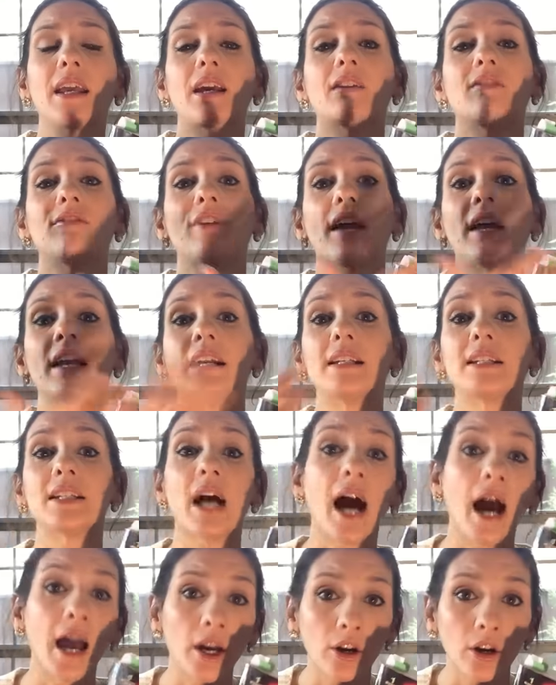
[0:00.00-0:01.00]
give an
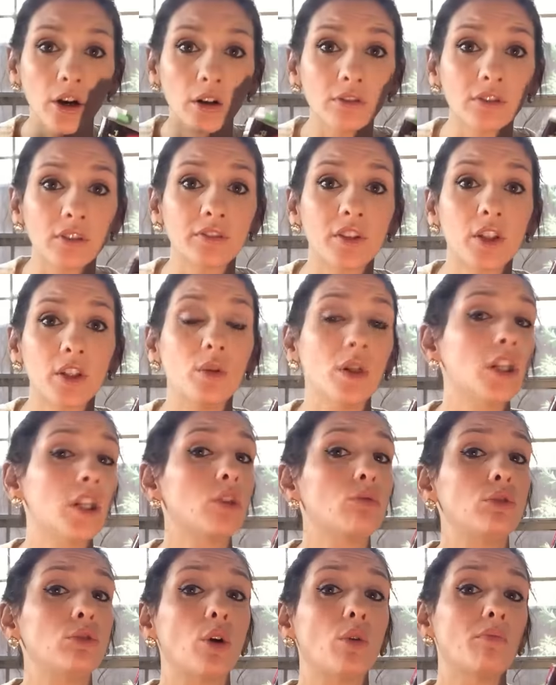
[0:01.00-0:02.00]
entire overview
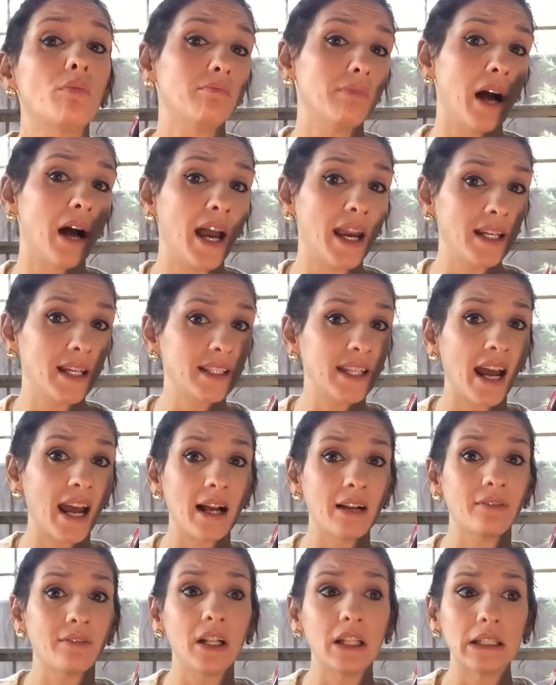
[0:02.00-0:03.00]
and you don't mind to
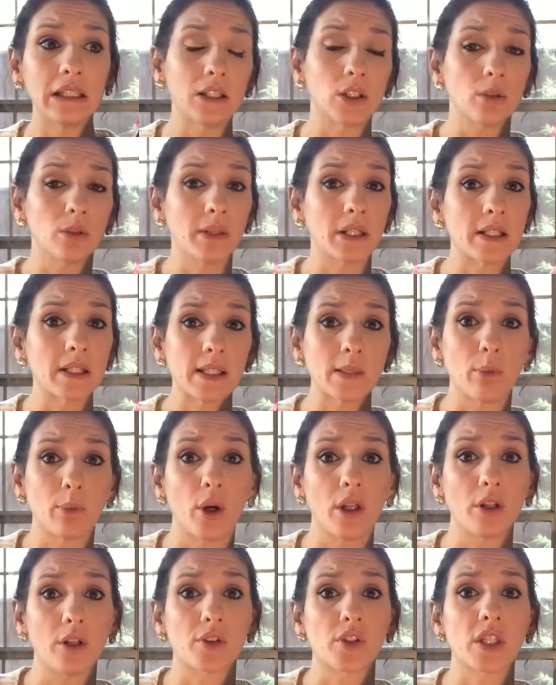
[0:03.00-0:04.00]
have a little bit of
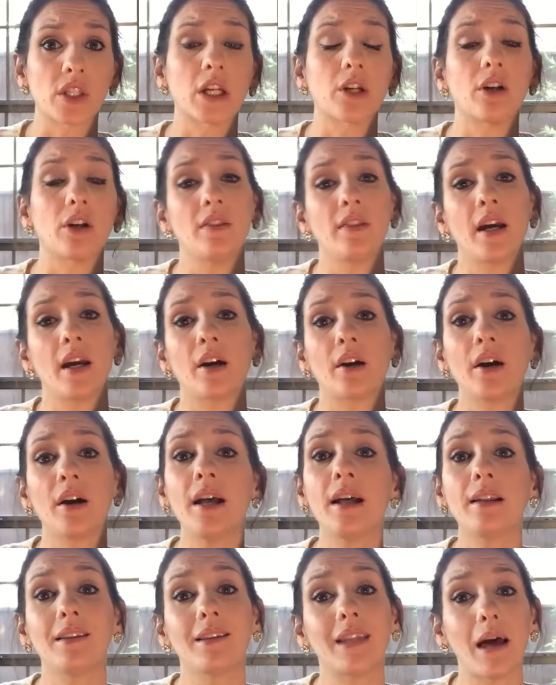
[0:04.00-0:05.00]
spoilers here and there,
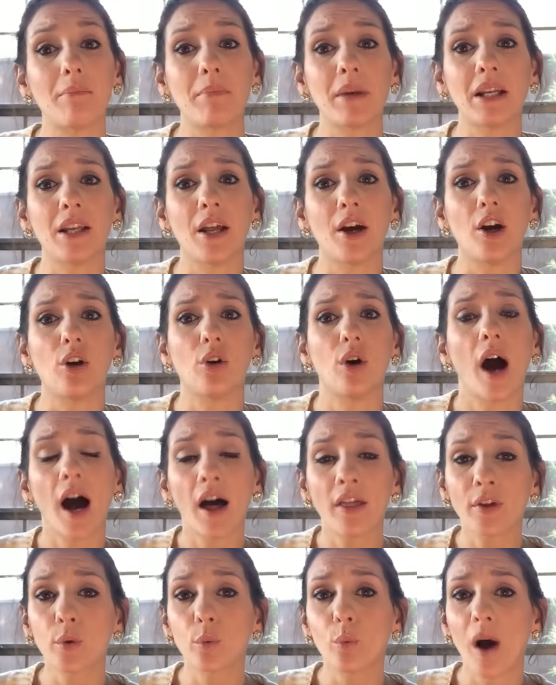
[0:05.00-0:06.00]
let me know.
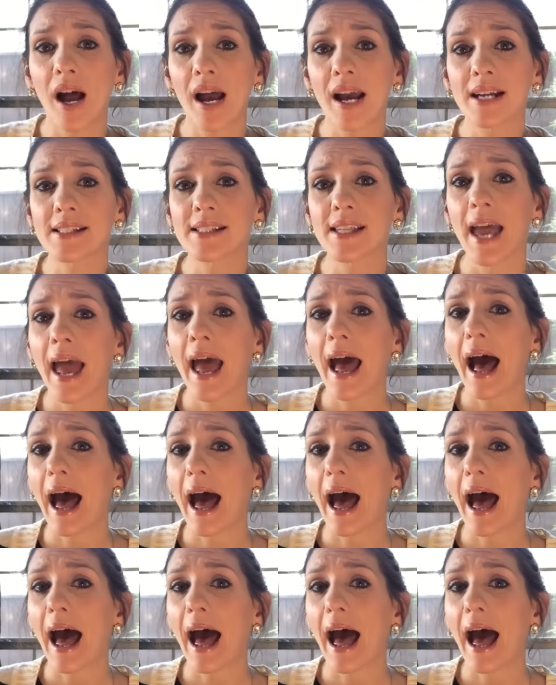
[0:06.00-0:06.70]
Otherwise,